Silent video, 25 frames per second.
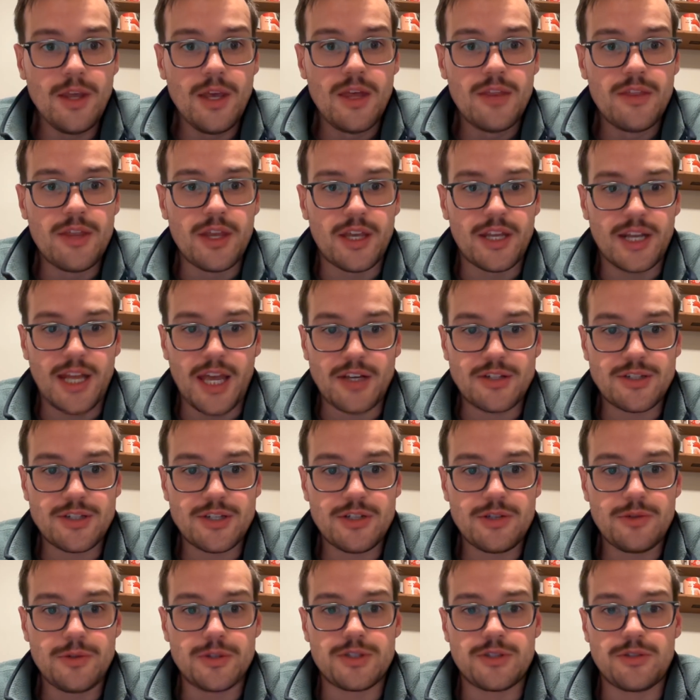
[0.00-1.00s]
The
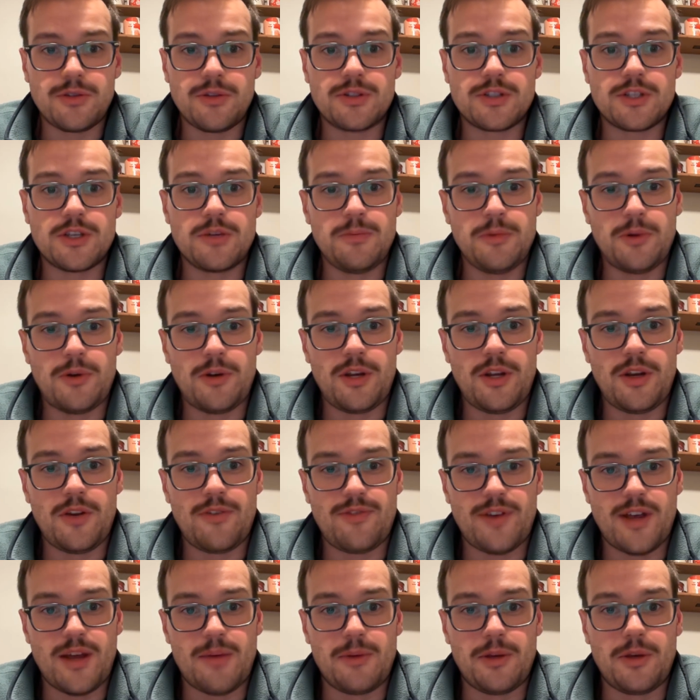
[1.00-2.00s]
connection to a student's community or
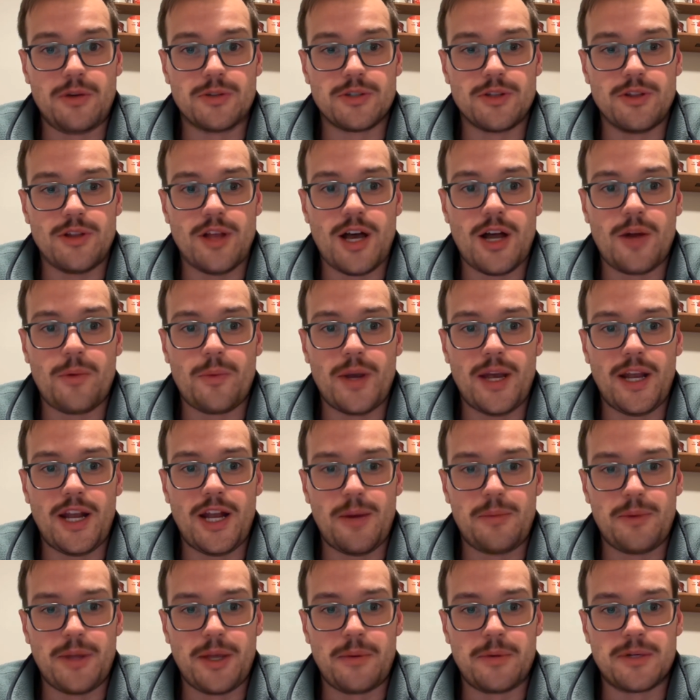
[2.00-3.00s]
family goes a long way in
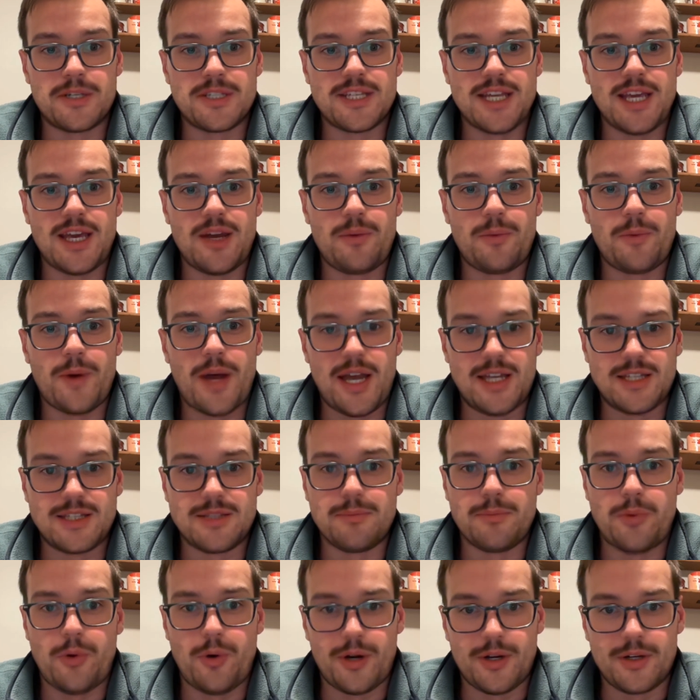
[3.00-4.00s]
helping understand why it's
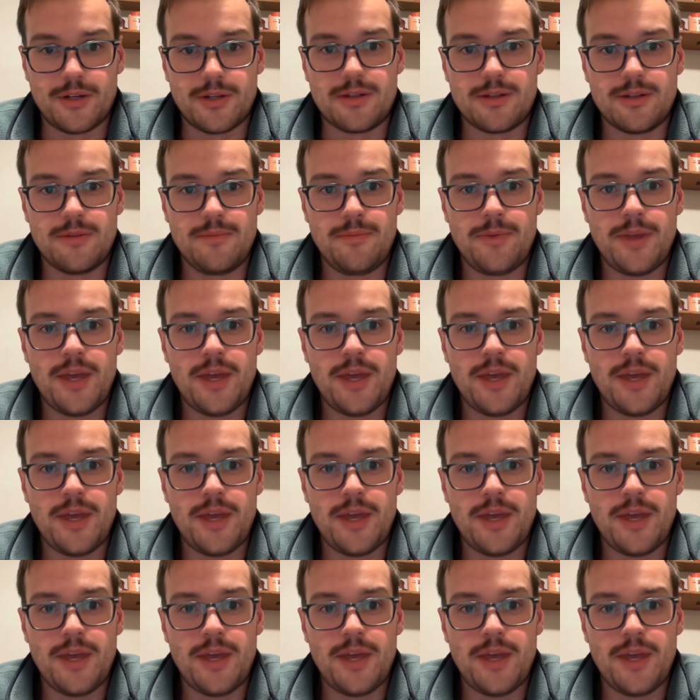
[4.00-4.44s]
important.